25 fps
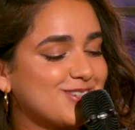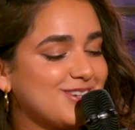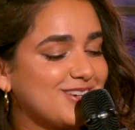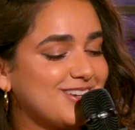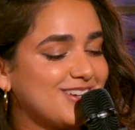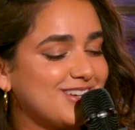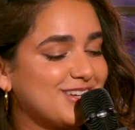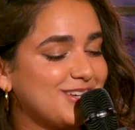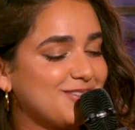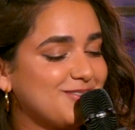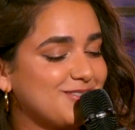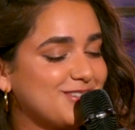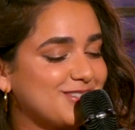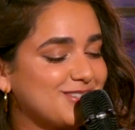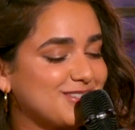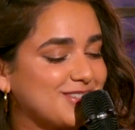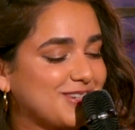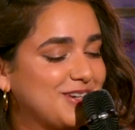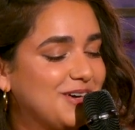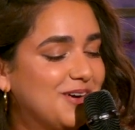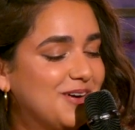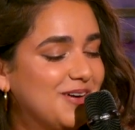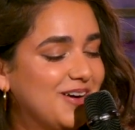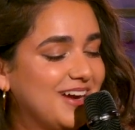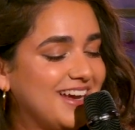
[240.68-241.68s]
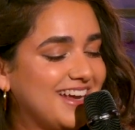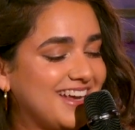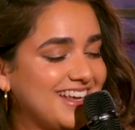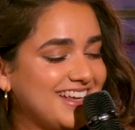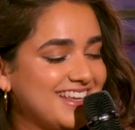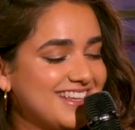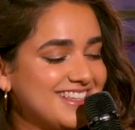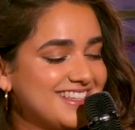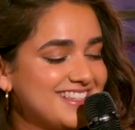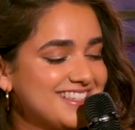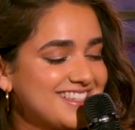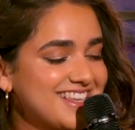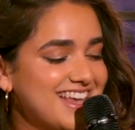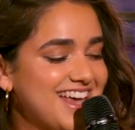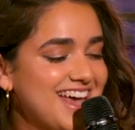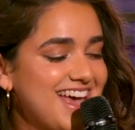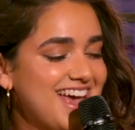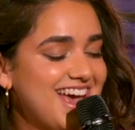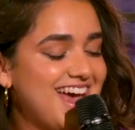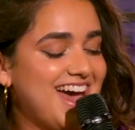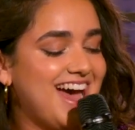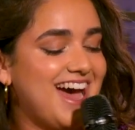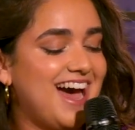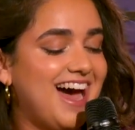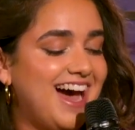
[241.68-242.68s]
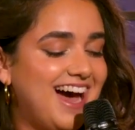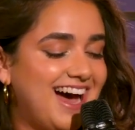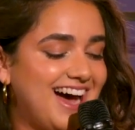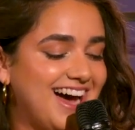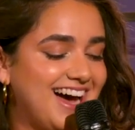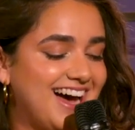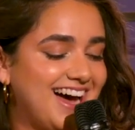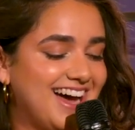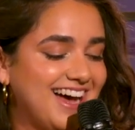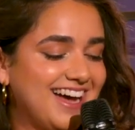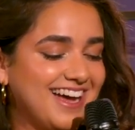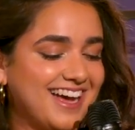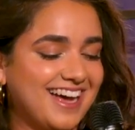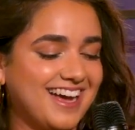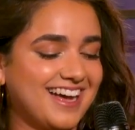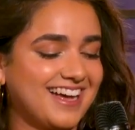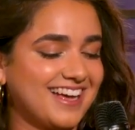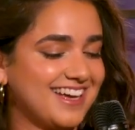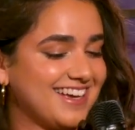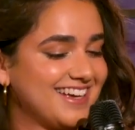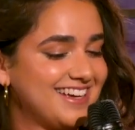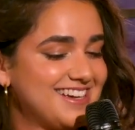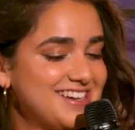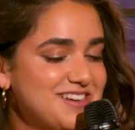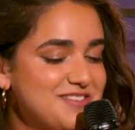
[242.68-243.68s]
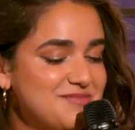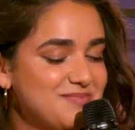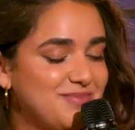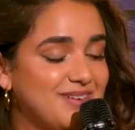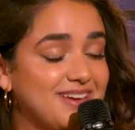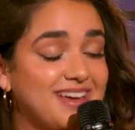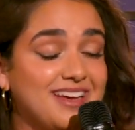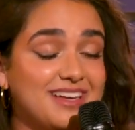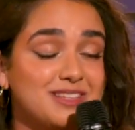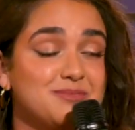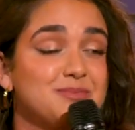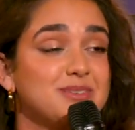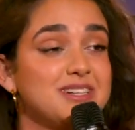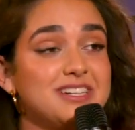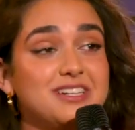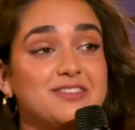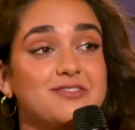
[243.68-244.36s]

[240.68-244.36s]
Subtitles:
going to give it a squeeze. but yeah, it's pretty